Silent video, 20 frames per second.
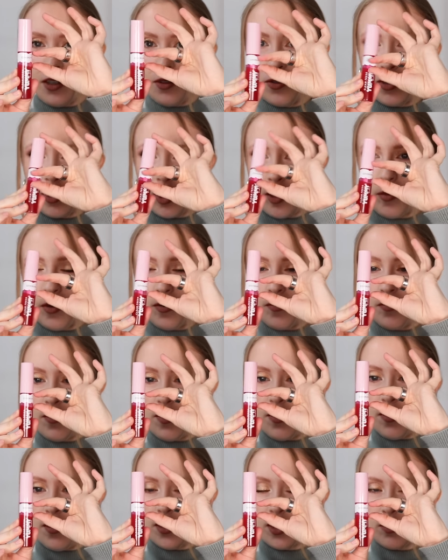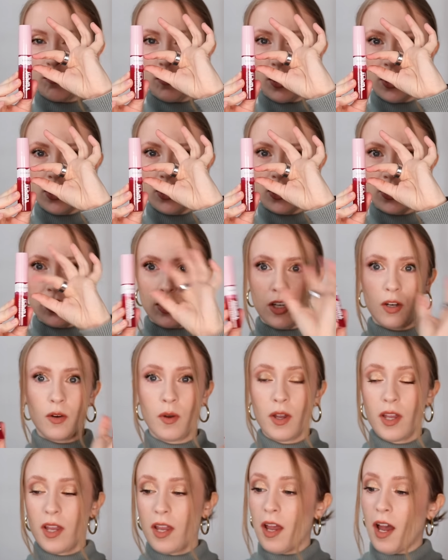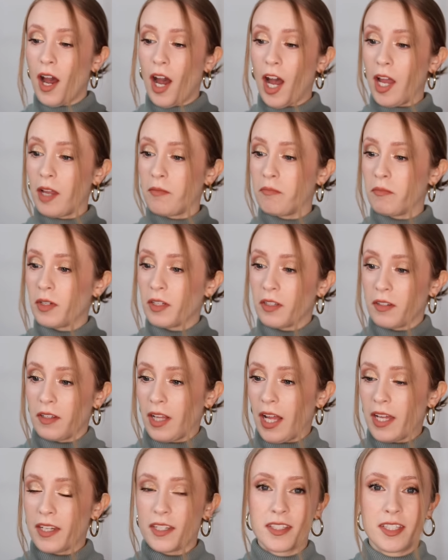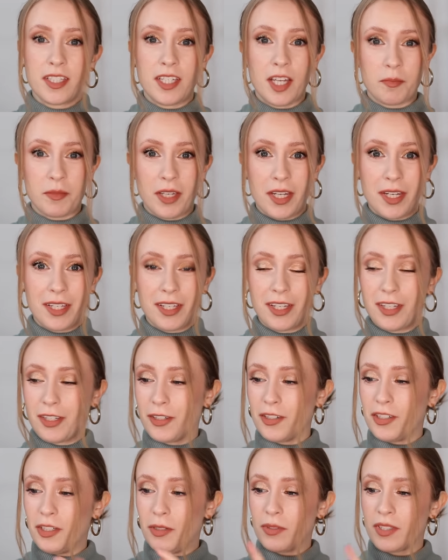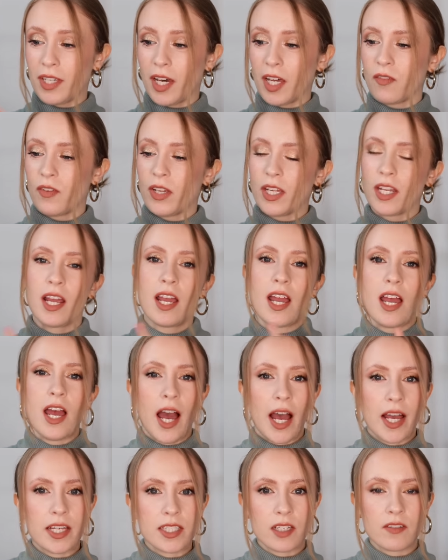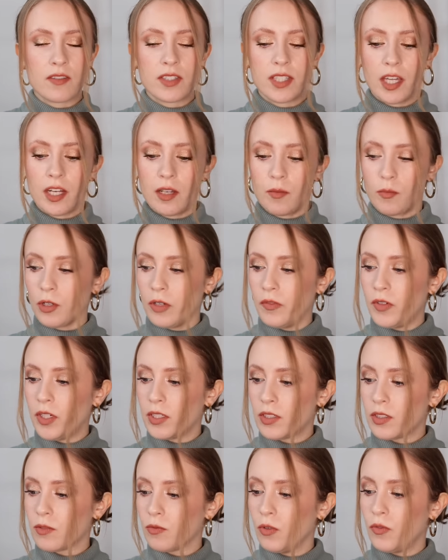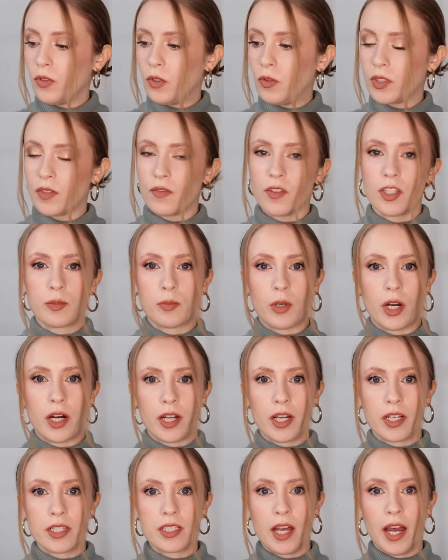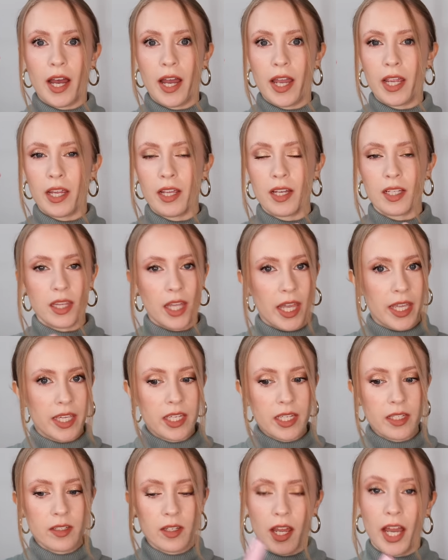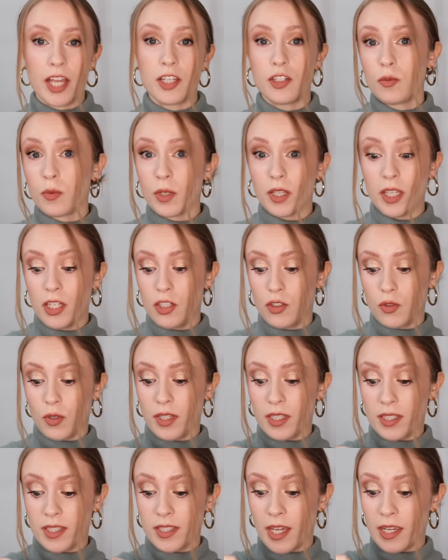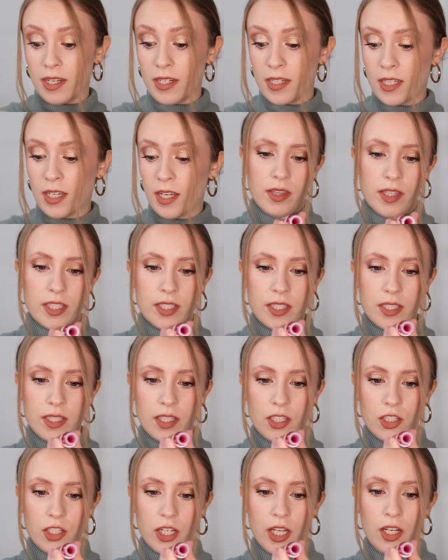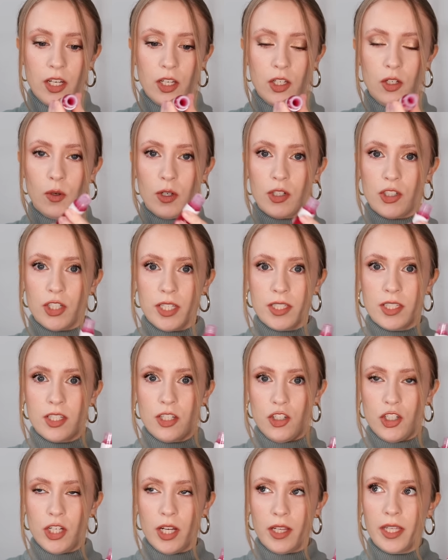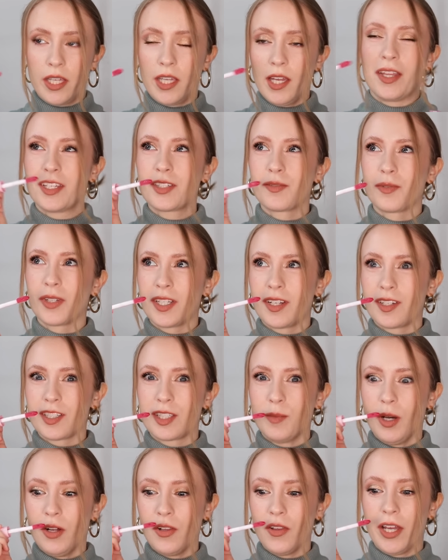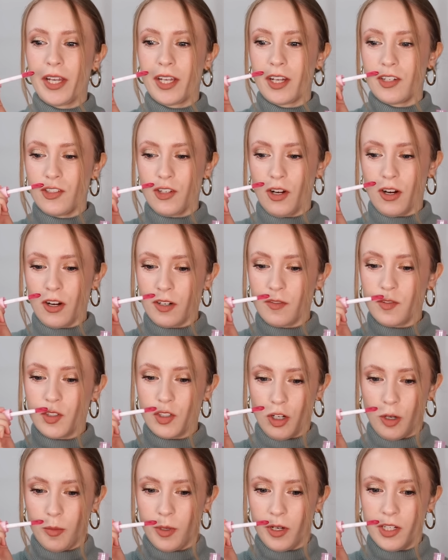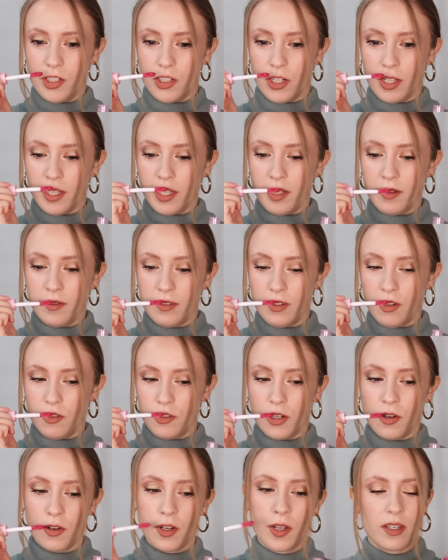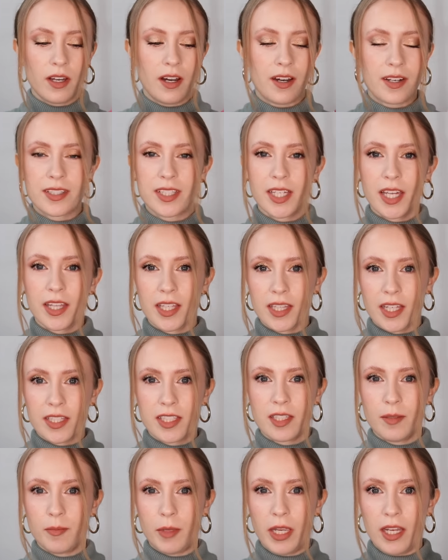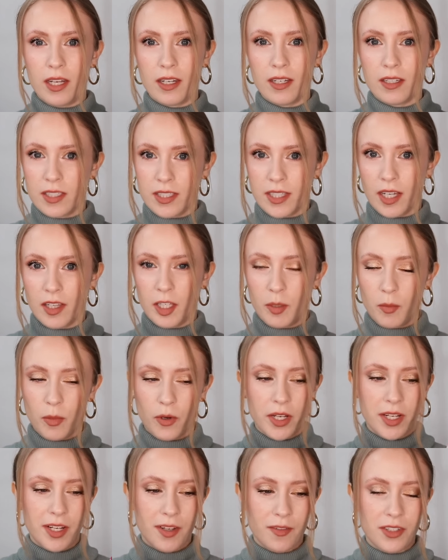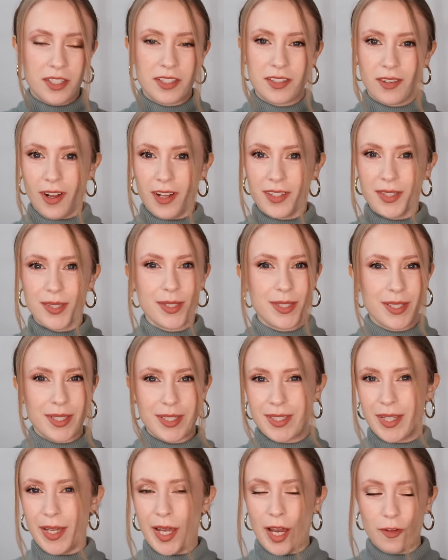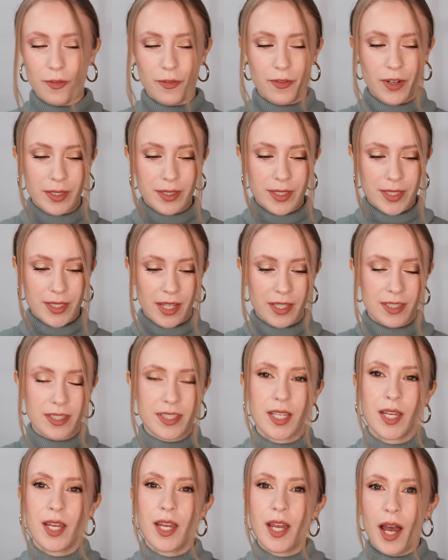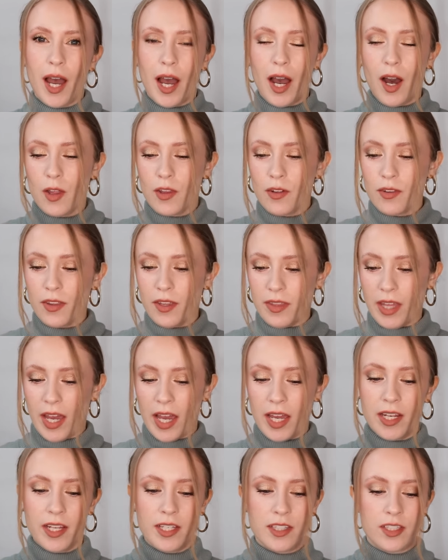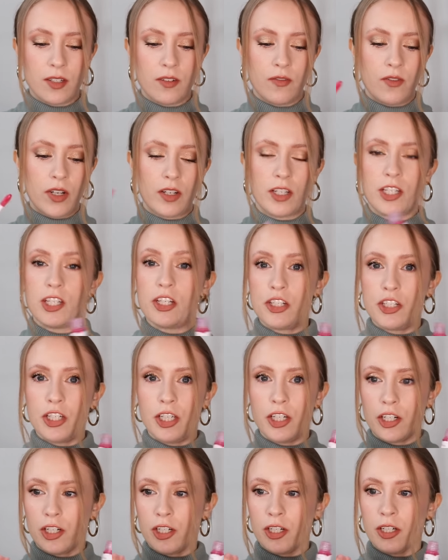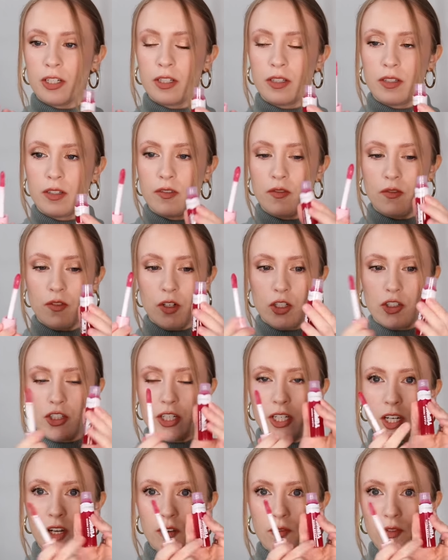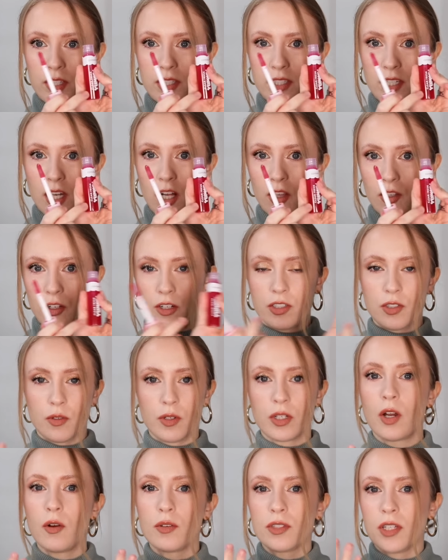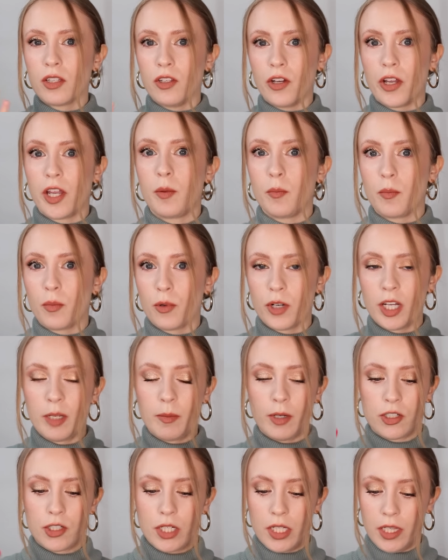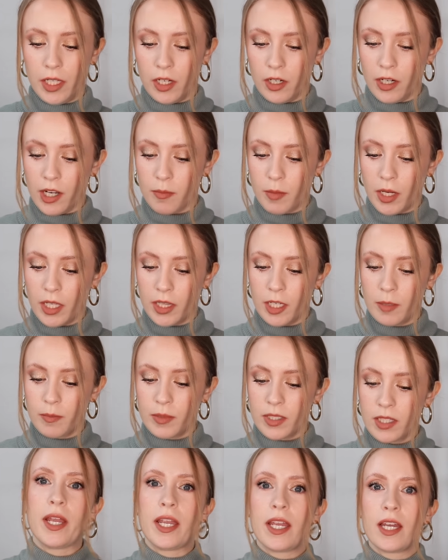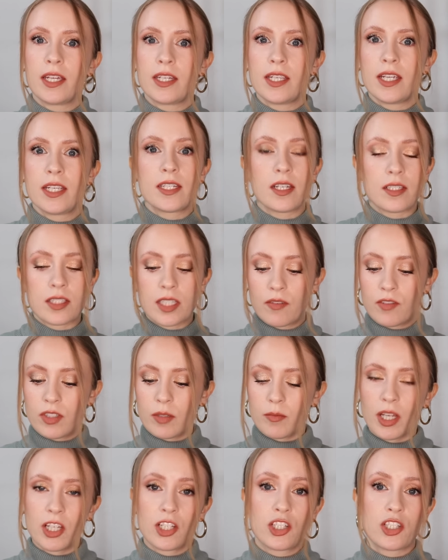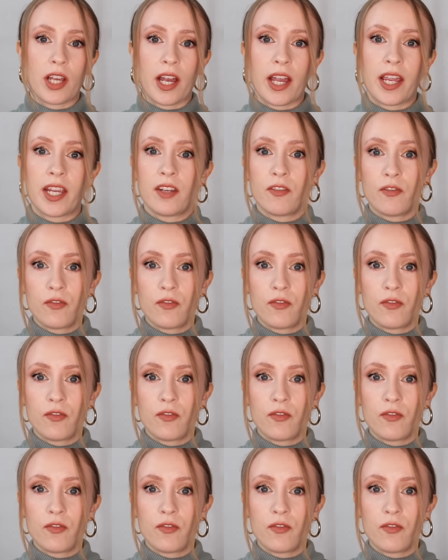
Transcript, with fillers: used up this much. So I'm glad to see I'm getting good use out of it. As I've said in previous reviews of this product, I like it. I do really enjoy the scent. This is in the shade You're Just Jelly, and this really does smell like a jar of strawberry jelly. No joke. Honestly, I think that's the main selling point of these glosses is they have fun scents. Other than that, it's a very sheer version of this color, so it goes on looking pretty much clear on my lips, and it does give some nice shine,